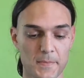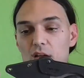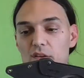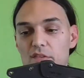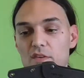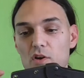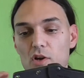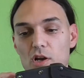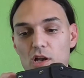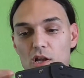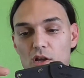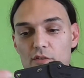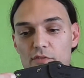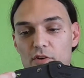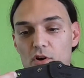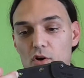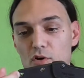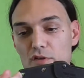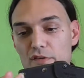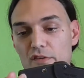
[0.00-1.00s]
It's got a lot of
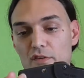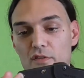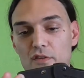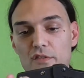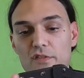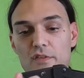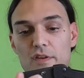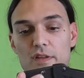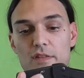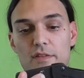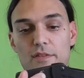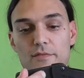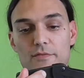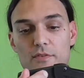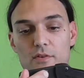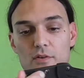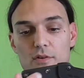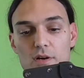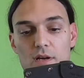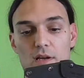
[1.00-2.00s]
holes on the sheath
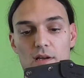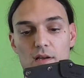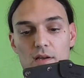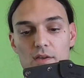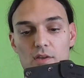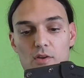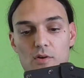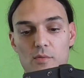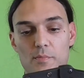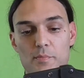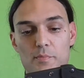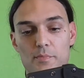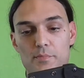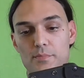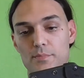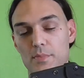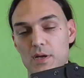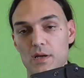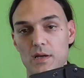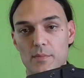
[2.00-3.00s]
for, you know,
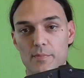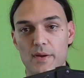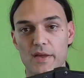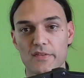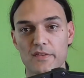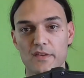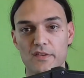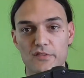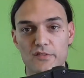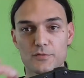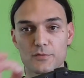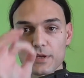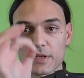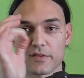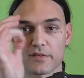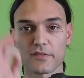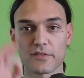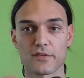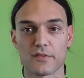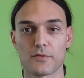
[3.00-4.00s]
passing
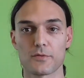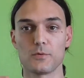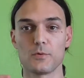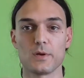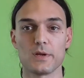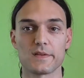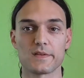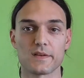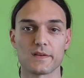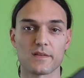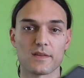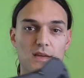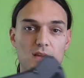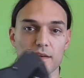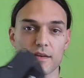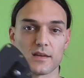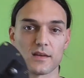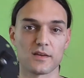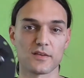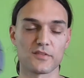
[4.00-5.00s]
strings through it and
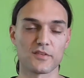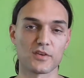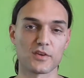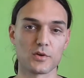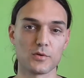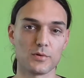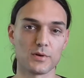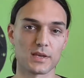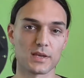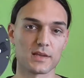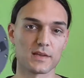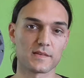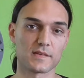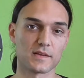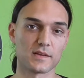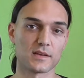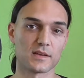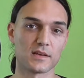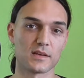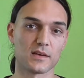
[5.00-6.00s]
then securing it
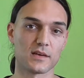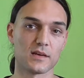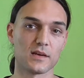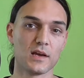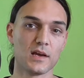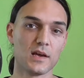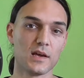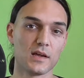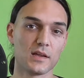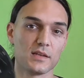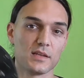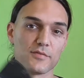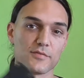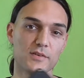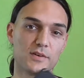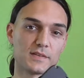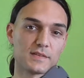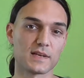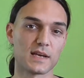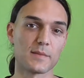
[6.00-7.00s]
in
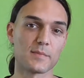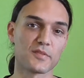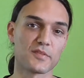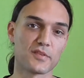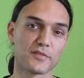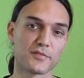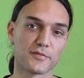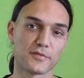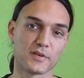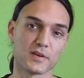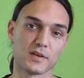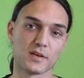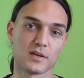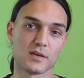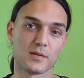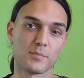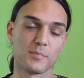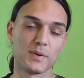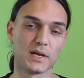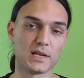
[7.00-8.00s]
different types of
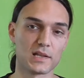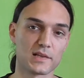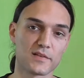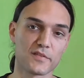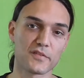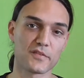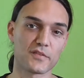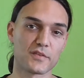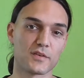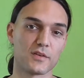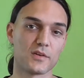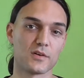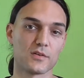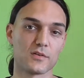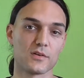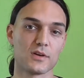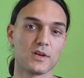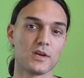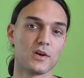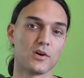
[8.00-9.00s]
belts, you
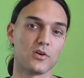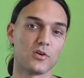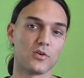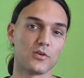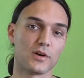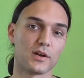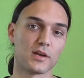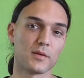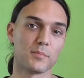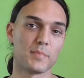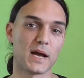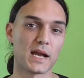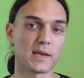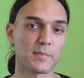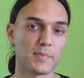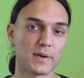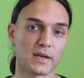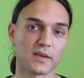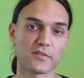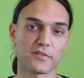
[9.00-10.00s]
know, or
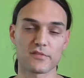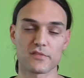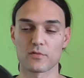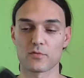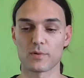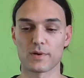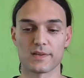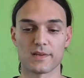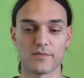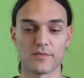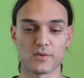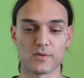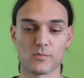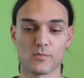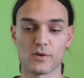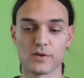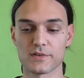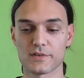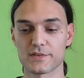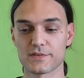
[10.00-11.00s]
backpacks or whatever you
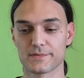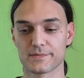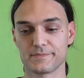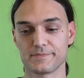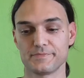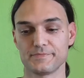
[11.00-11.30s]
want.